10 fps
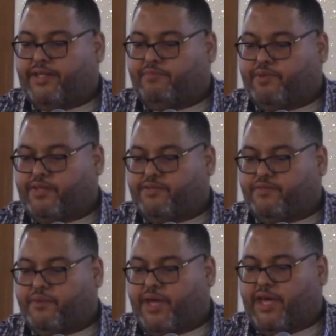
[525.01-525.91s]
in the biggest
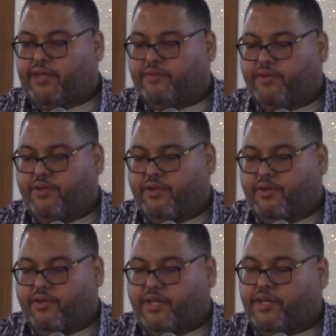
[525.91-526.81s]
way,
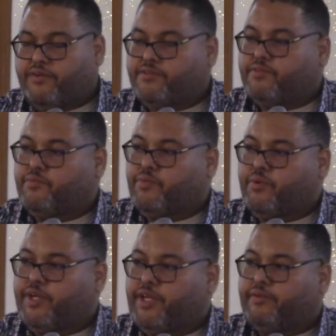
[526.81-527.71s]
here is a
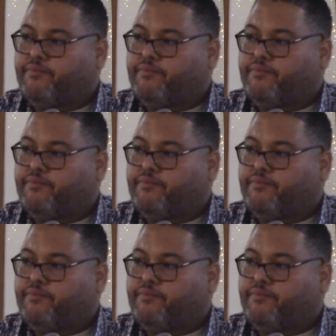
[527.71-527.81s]
warning